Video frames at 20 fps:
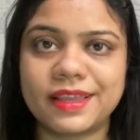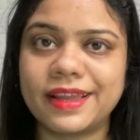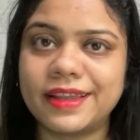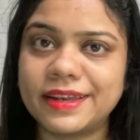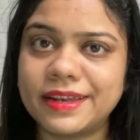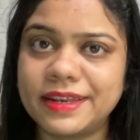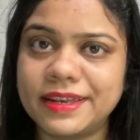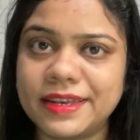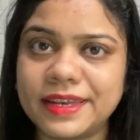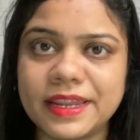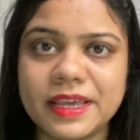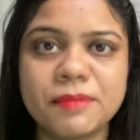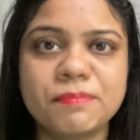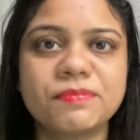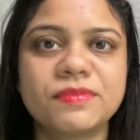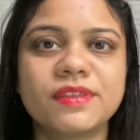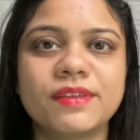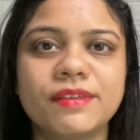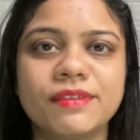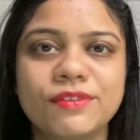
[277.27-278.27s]
and
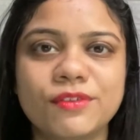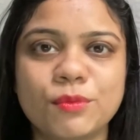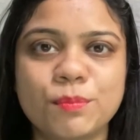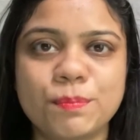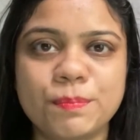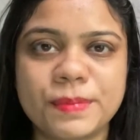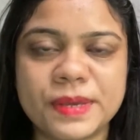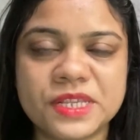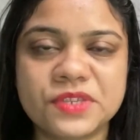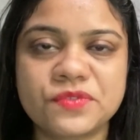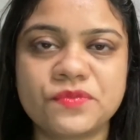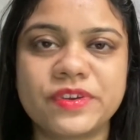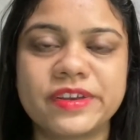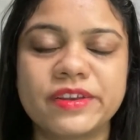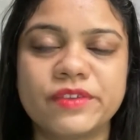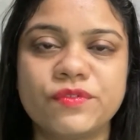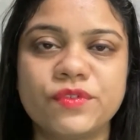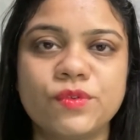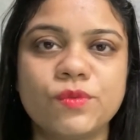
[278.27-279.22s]
depth is your best friend if you